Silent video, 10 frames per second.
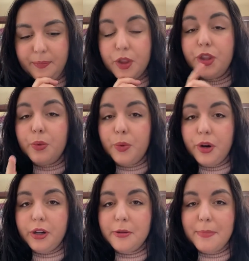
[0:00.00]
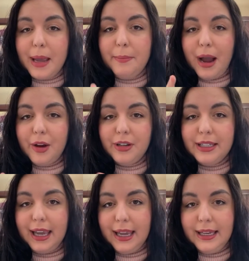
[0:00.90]
The Work by Byron
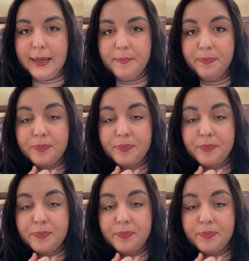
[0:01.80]
Katie.